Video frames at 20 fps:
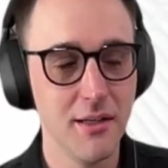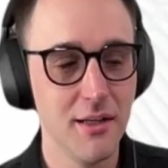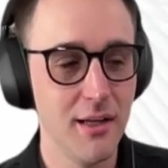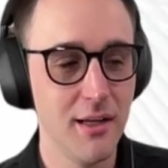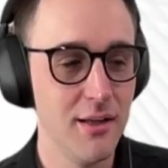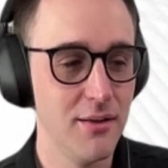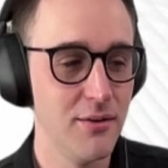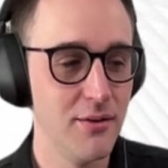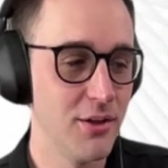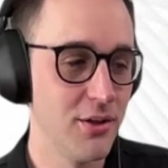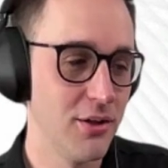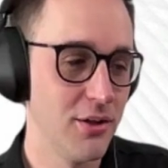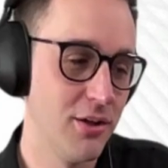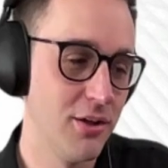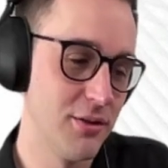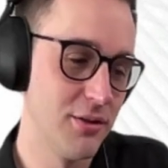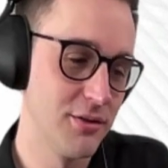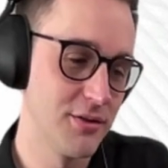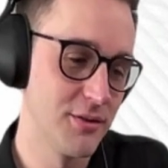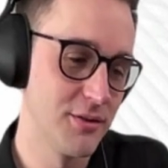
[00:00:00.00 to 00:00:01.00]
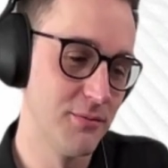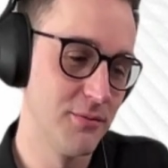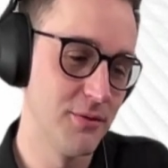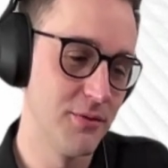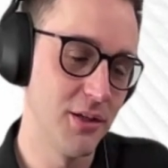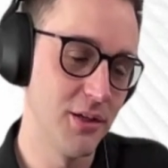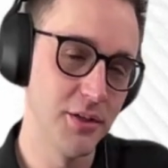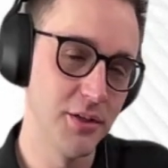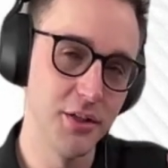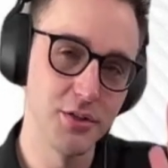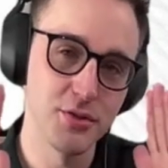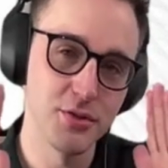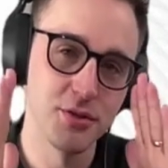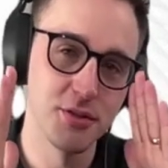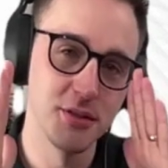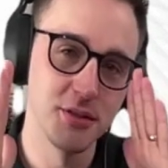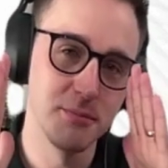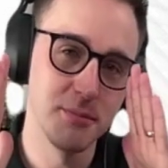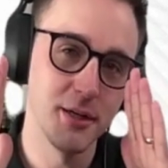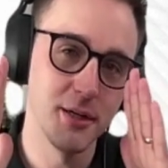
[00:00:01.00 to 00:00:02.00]
And there are some very
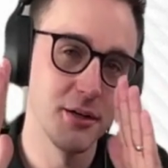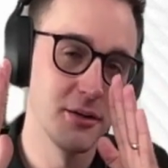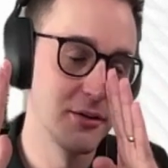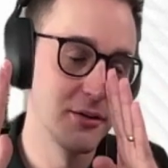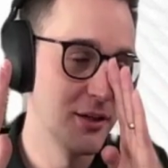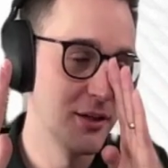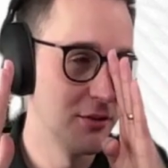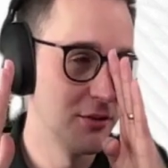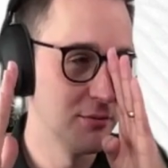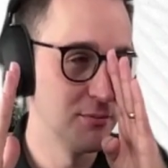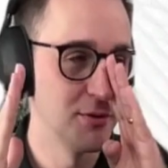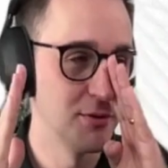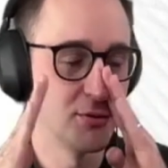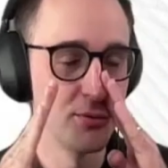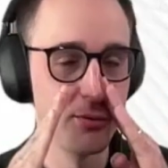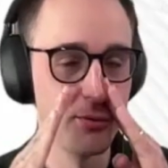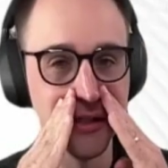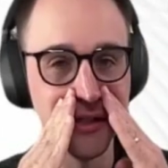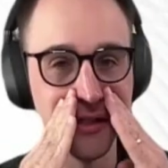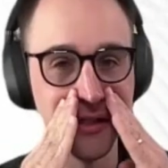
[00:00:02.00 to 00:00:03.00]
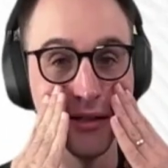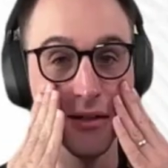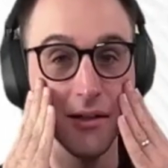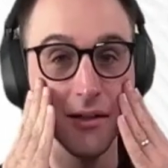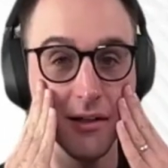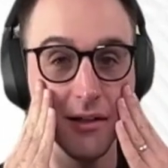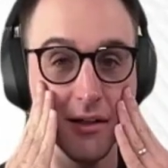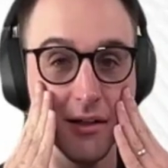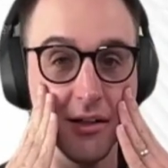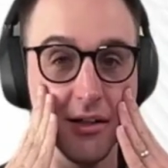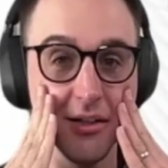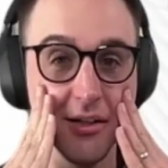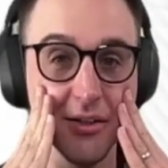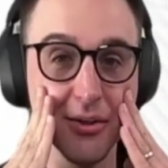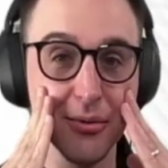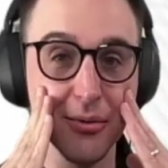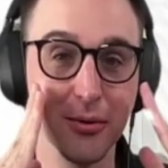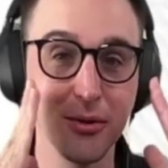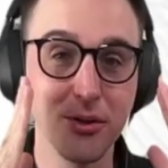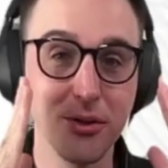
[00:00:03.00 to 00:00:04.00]
interesting parallels between,
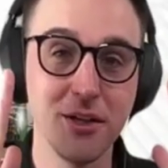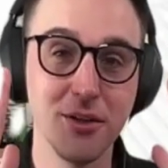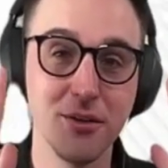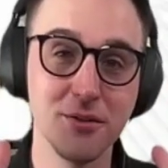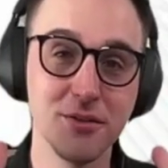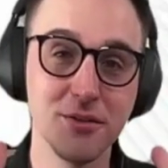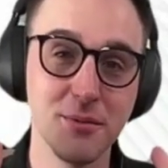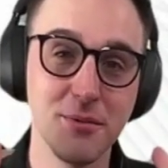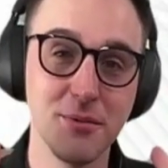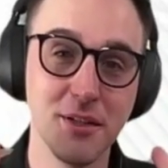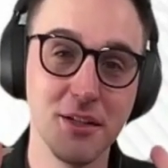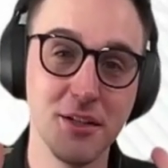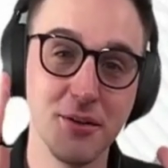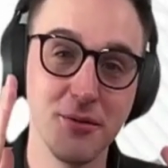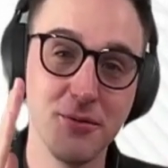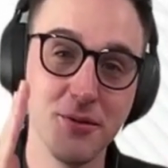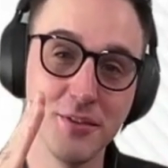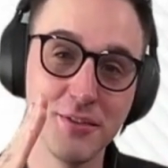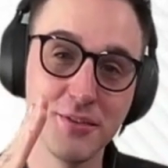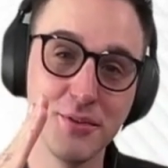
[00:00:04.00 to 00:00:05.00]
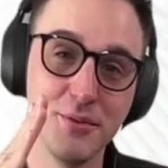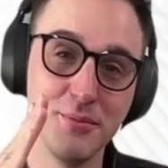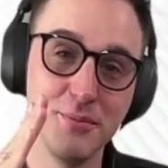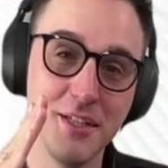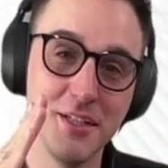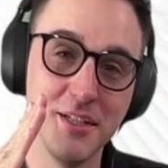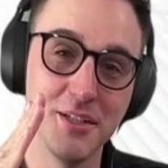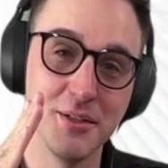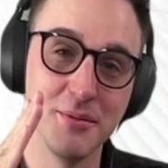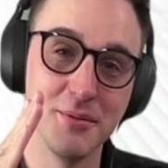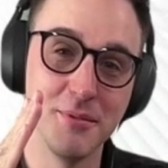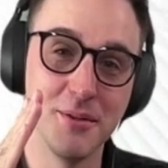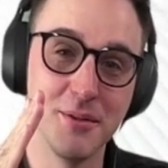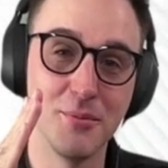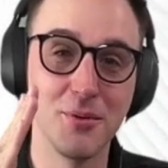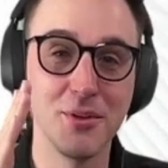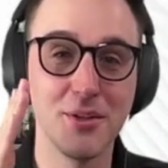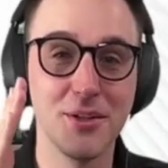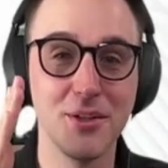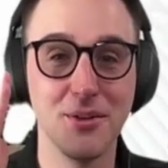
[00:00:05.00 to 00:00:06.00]
working on something in a physical medium and
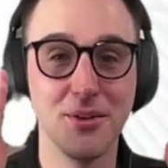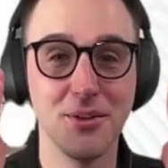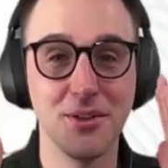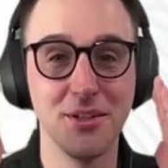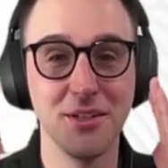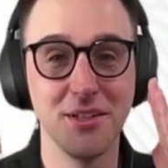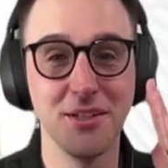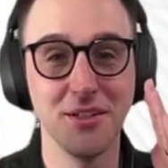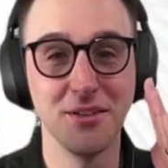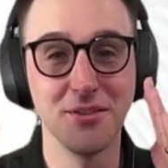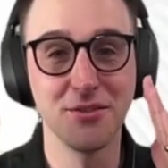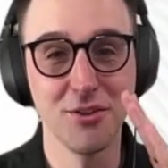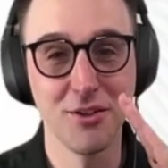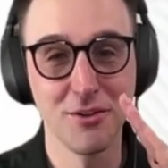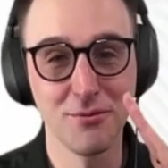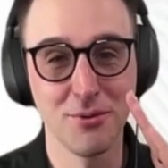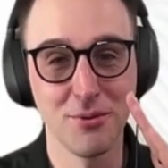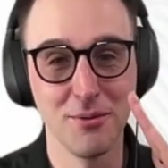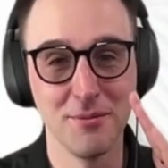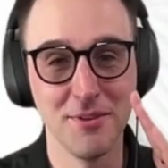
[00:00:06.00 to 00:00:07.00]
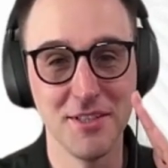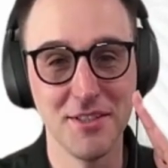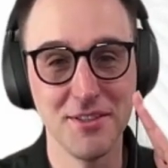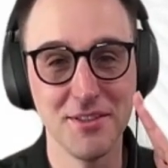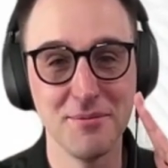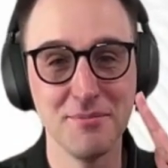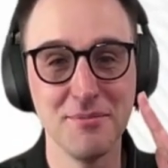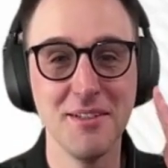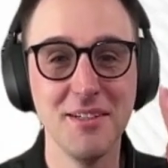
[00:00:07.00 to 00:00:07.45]
working on it in a software medium.